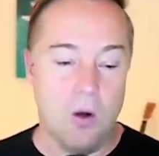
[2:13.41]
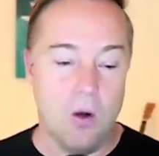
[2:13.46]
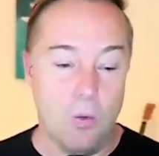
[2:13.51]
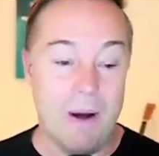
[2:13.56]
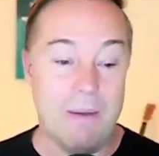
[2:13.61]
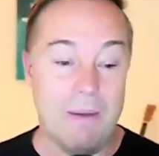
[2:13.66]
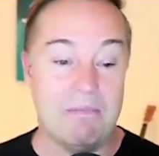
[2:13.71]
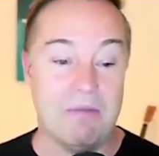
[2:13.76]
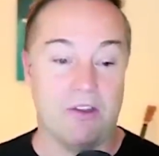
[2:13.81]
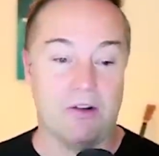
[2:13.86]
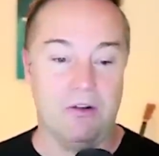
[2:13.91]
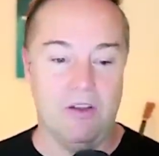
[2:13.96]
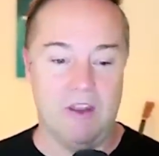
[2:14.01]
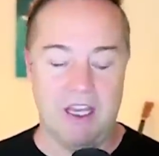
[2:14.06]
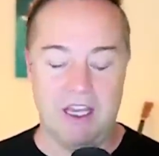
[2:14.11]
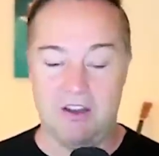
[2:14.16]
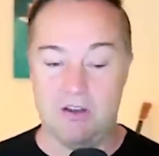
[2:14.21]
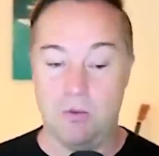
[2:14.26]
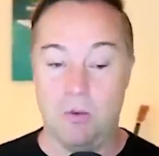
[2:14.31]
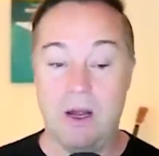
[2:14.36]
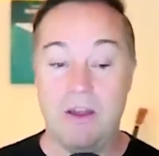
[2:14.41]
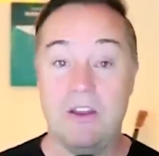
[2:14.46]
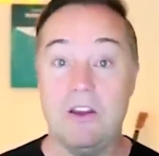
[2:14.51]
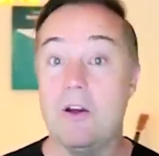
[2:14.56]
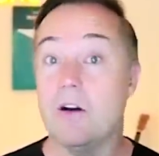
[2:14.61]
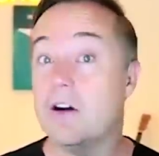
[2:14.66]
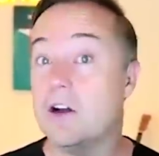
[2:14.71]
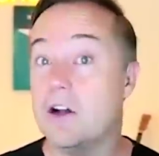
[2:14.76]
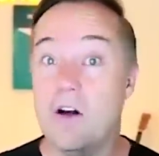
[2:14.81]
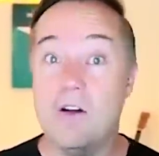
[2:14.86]
whip through these with
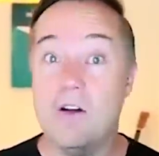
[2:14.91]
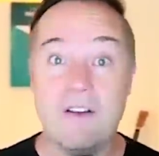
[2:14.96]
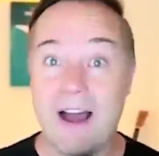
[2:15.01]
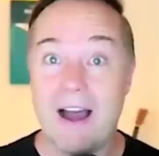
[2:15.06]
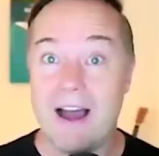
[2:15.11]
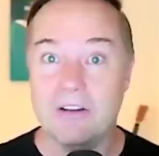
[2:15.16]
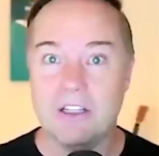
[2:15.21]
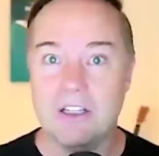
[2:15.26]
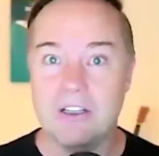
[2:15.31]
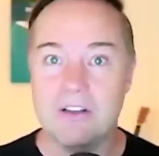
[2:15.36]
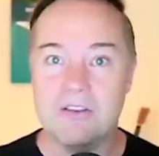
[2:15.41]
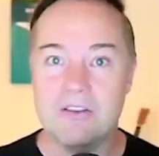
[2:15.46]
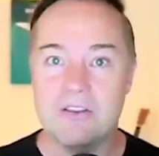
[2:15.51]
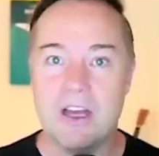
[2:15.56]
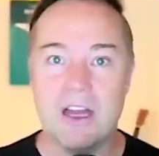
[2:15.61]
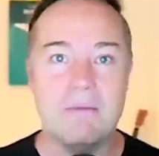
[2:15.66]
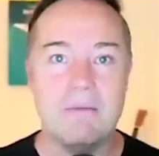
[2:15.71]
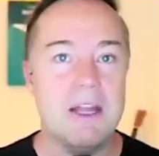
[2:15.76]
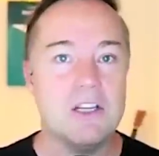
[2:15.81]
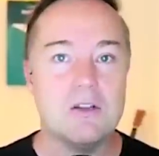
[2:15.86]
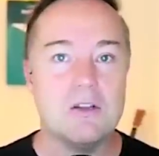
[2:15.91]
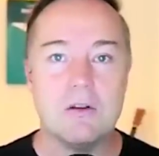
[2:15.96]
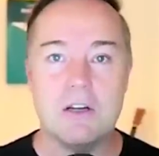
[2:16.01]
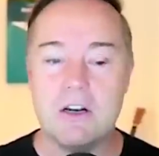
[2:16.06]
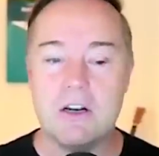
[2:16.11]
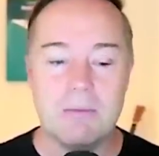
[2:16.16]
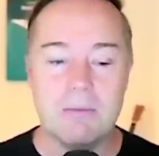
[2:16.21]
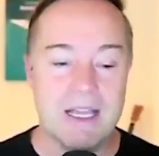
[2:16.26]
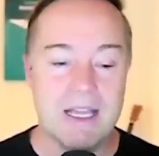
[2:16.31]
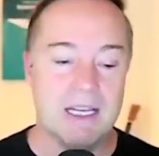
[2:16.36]
your co-founders and make sure
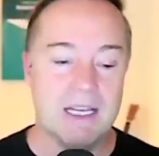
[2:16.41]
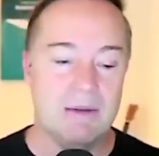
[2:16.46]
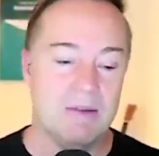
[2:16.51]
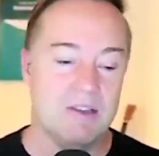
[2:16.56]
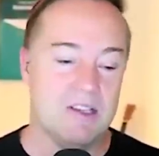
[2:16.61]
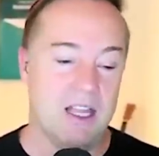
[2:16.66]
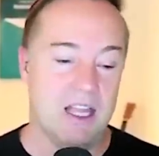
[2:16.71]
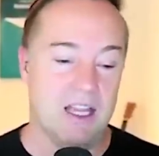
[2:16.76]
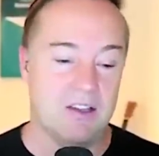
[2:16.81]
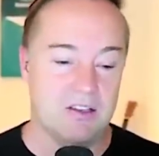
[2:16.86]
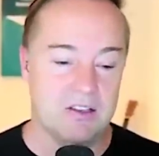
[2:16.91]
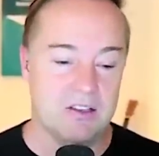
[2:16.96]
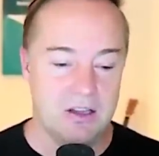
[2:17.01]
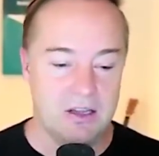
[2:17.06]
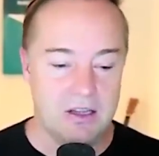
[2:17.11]
you don't make any mistakes.